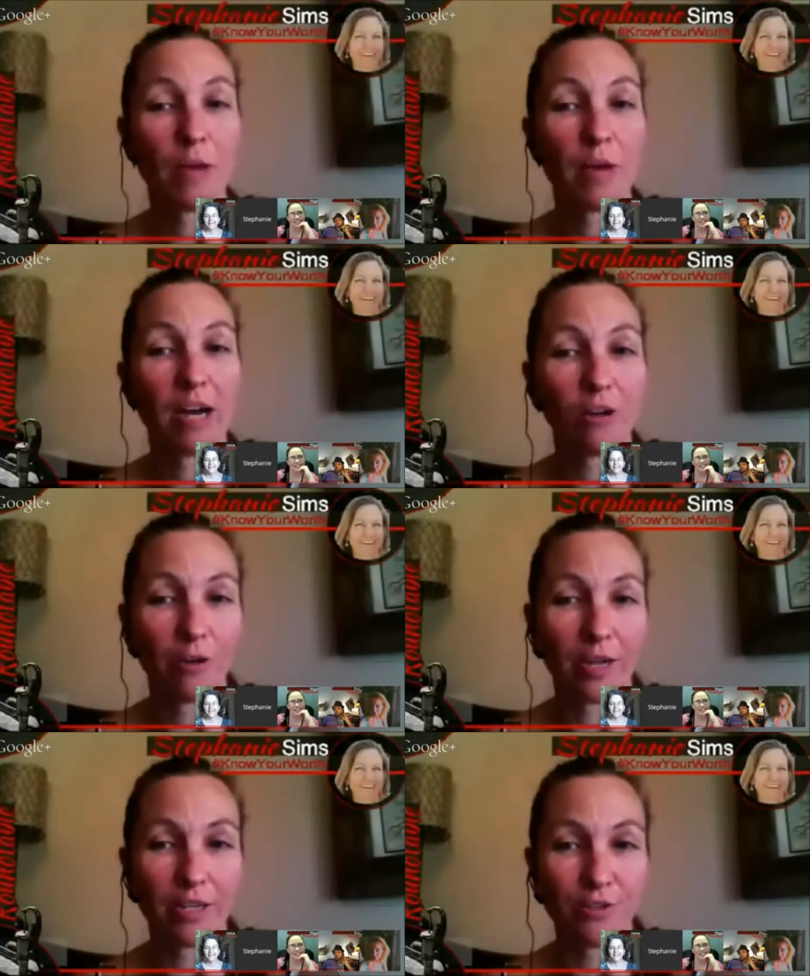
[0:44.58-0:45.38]
Speaker 1: about
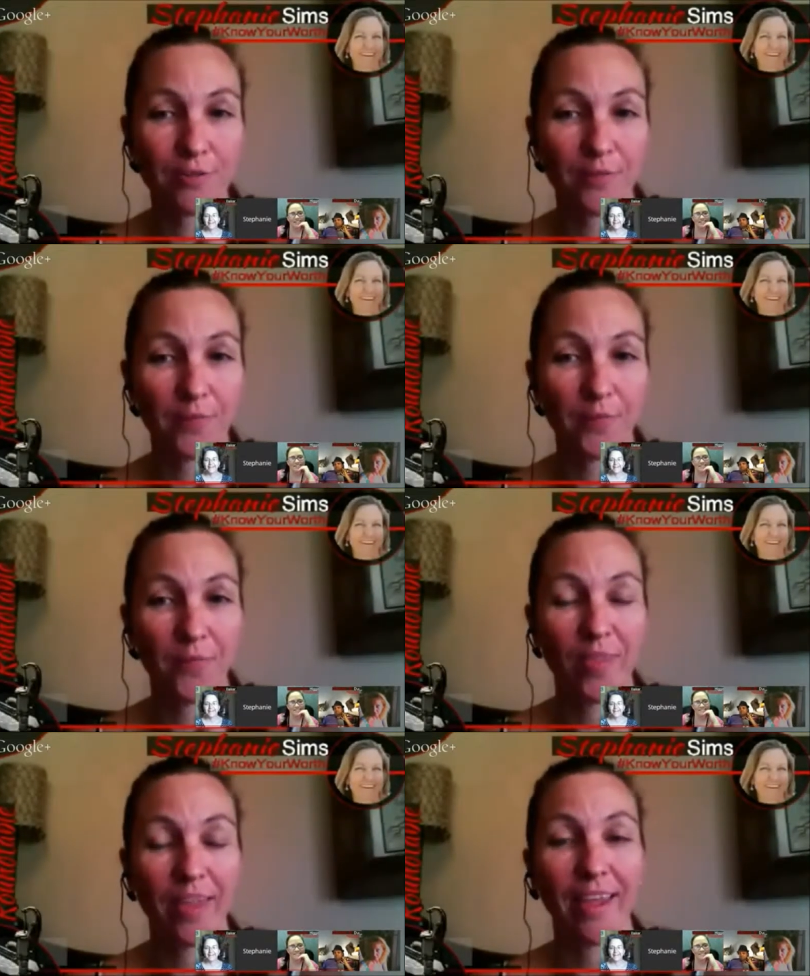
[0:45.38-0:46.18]
courage.
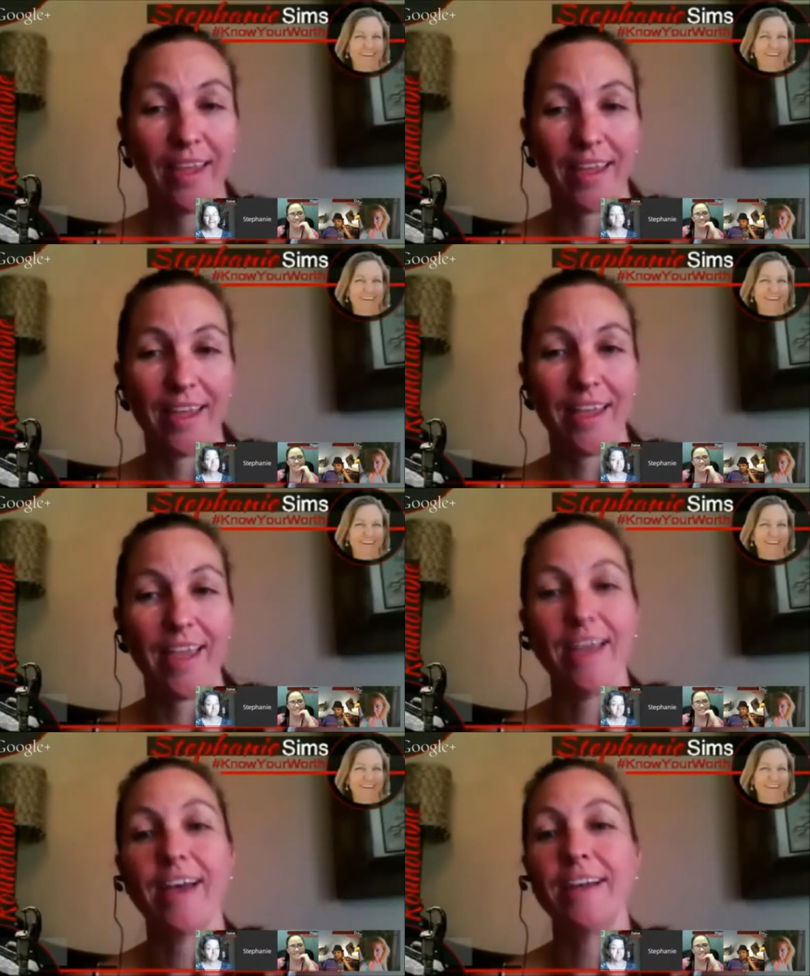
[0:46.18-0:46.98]

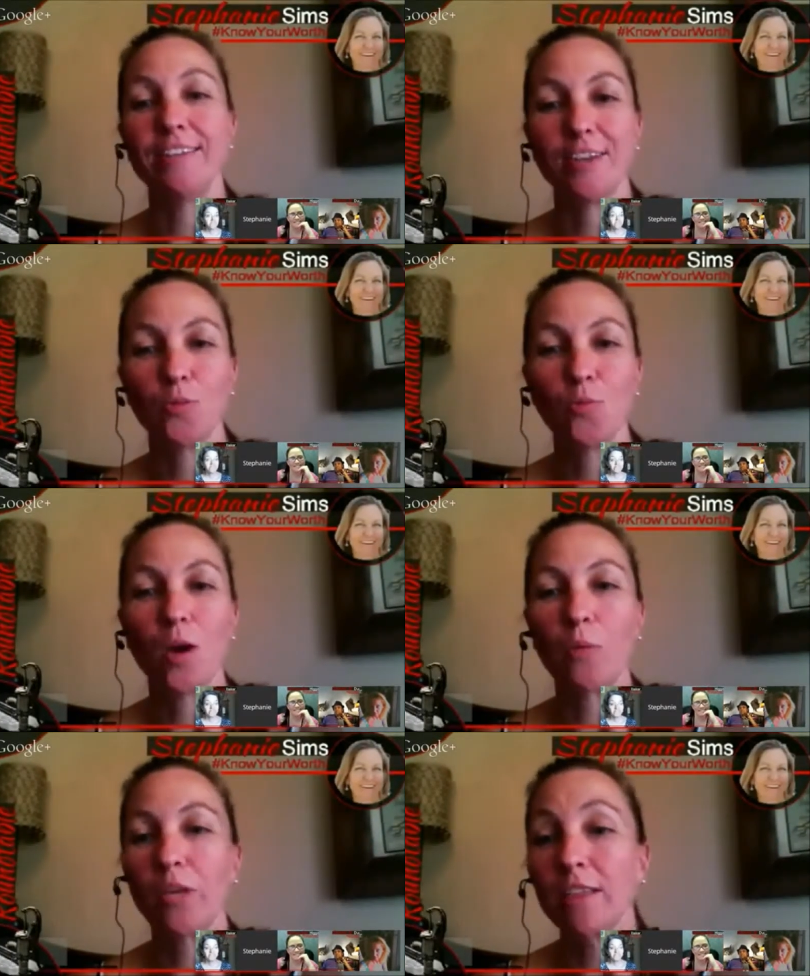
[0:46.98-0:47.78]
And
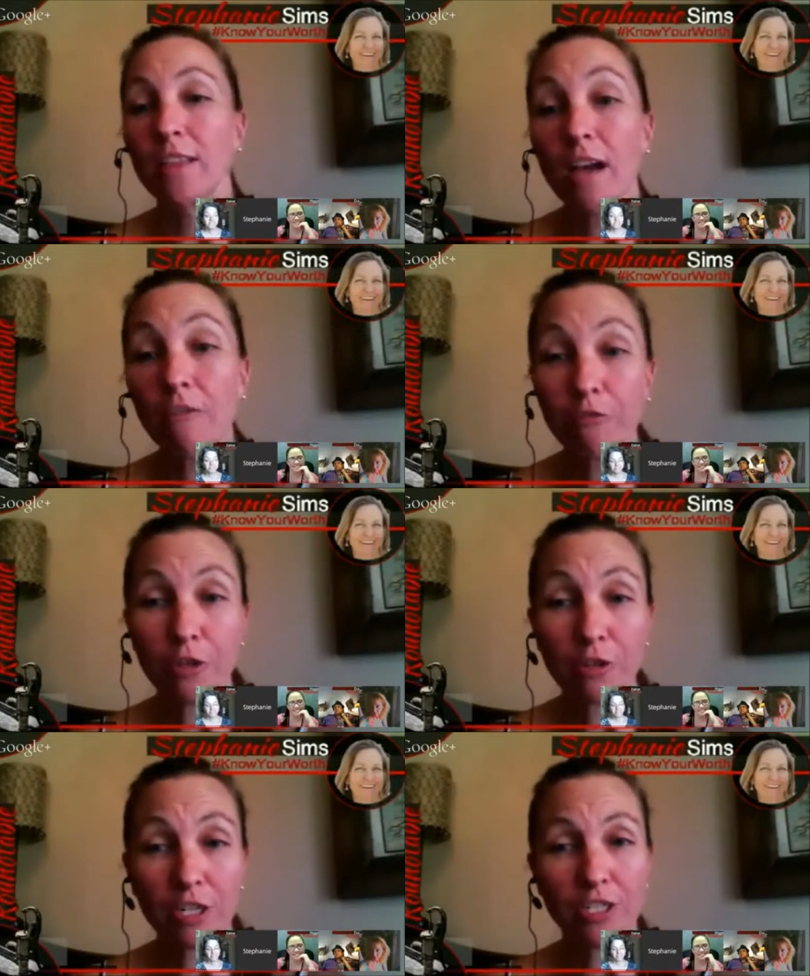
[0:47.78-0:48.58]
what we'd love for
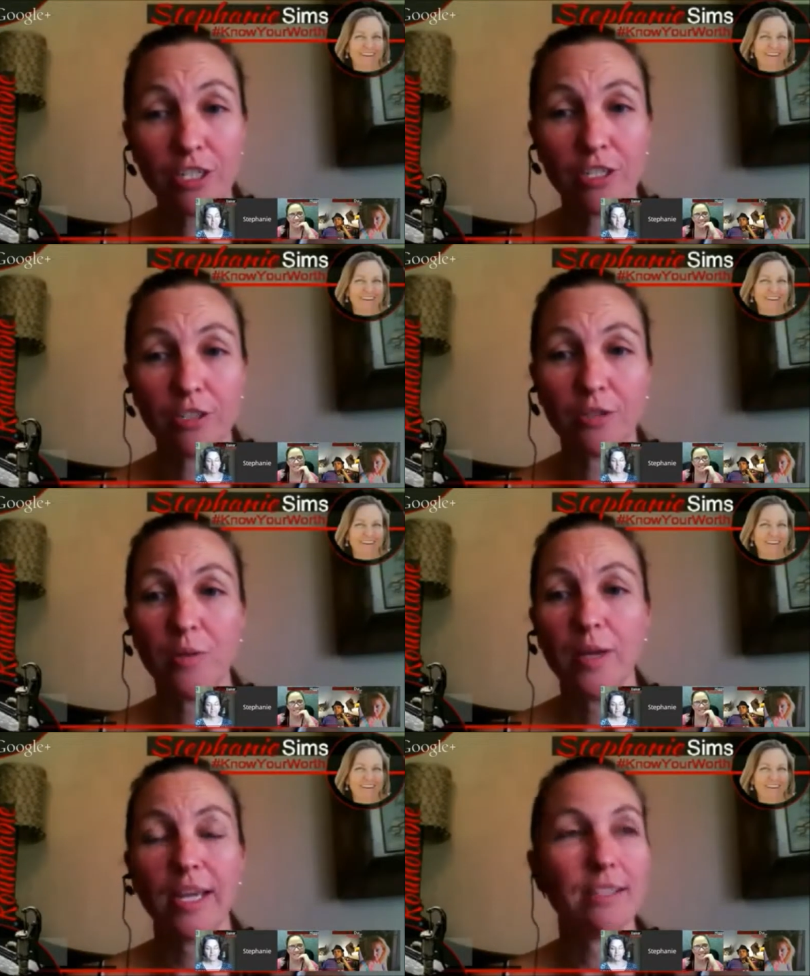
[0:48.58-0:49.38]
you to do
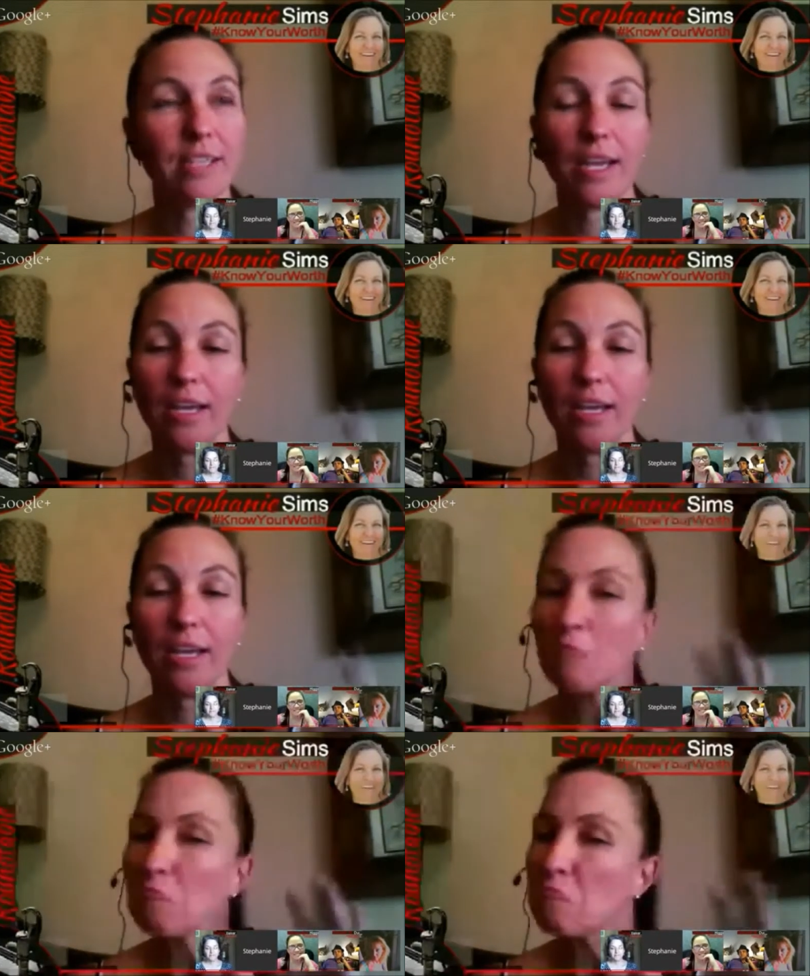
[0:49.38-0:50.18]
is take,
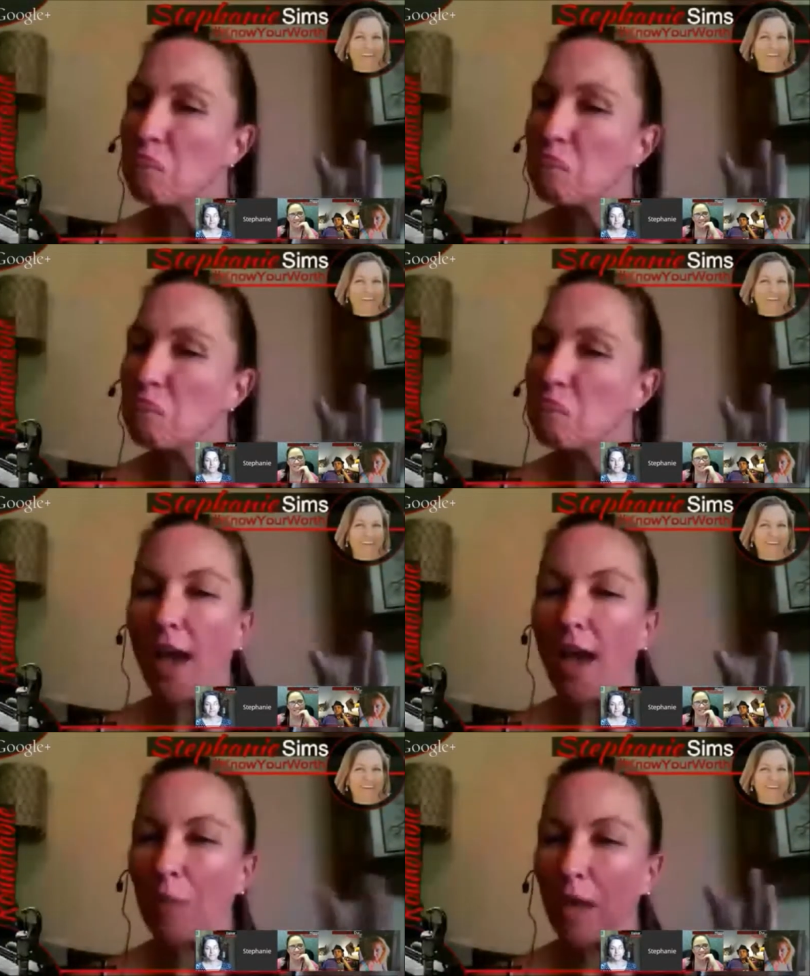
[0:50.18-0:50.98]
may, I
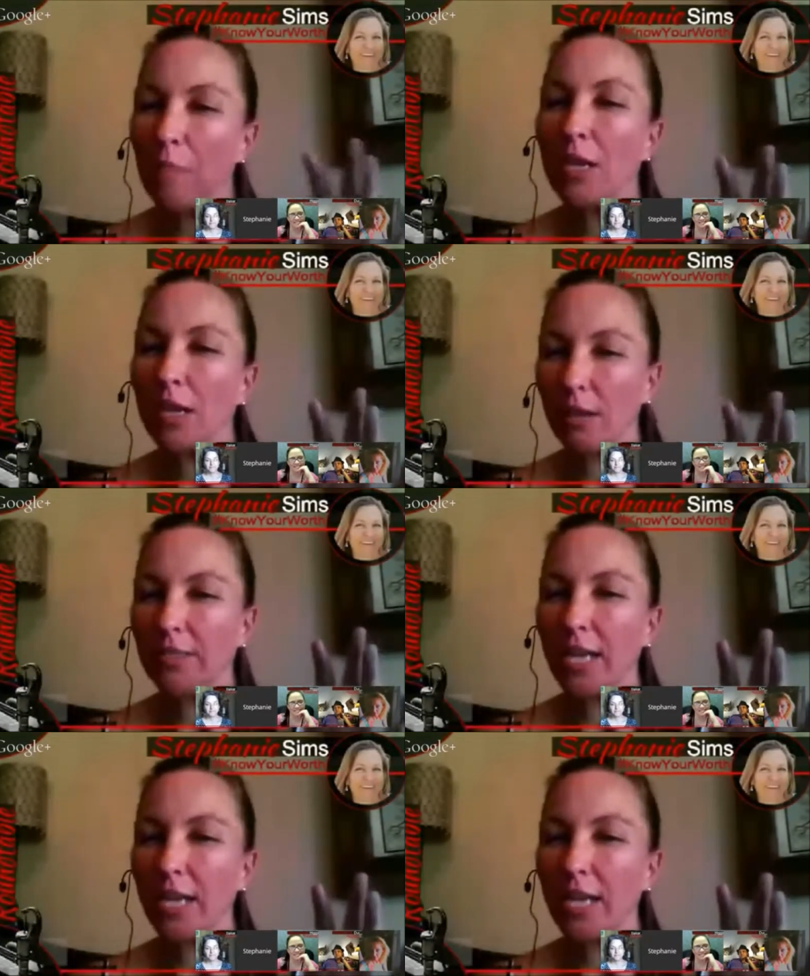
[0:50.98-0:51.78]
think maybe it'll
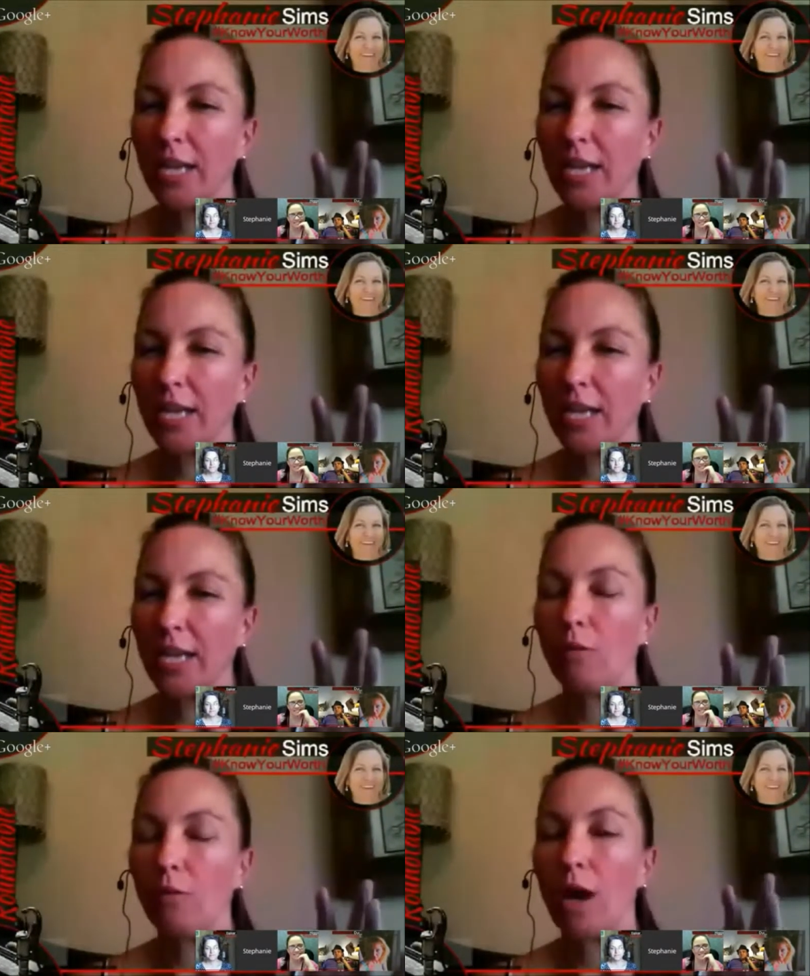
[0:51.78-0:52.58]
take you a
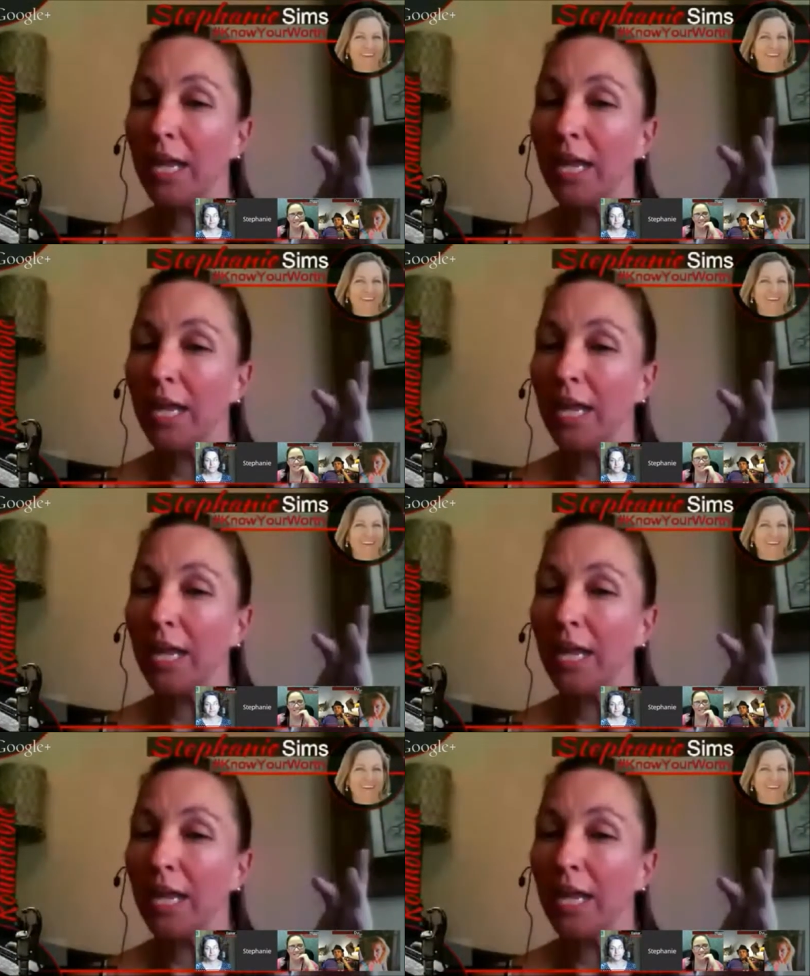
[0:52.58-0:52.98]
minute